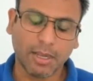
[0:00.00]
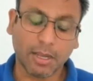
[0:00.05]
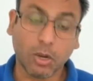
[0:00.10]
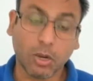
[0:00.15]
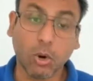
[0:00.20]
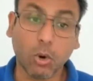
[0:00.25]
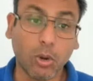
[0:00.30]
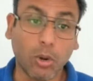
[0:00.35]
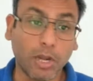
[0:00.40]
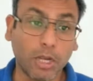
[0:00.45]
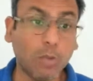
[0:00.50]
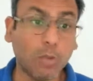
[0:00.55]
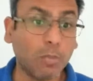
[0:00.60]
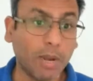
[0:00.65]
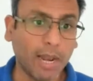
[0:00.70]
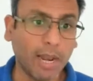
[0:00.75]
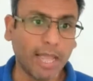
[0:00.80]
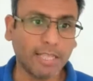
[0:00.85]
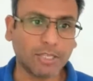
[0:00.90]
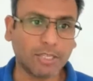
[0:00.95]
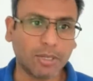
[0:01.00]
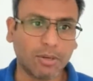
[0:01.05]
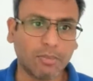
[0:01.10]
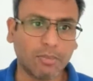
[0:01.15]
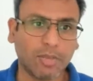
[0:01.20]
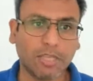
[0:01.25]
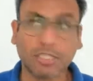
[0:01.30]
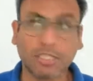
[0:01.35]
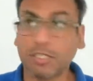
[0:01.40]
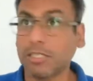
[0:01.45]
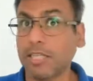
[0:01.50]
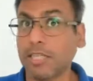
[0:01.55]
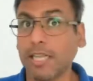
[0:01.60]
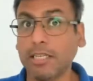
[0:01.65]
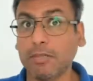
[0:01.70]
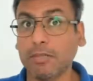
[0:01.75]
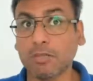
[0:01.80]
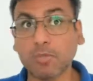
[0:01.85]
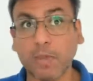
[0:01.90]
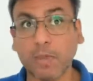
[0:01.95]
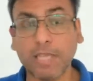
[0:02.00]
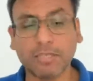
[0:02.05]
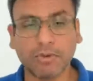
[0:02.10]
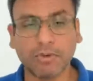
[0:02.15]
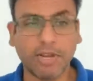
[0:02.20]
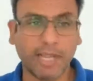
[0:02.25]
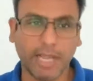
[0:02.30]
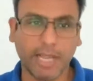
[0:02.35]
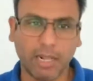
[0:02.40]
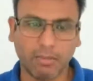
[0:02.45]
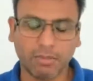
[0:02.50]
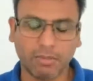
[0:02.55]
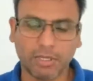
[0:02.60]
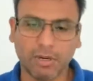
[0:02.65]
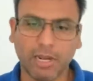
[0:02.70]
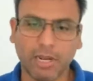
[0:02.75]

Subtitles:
go to a new place, because change of space really helps.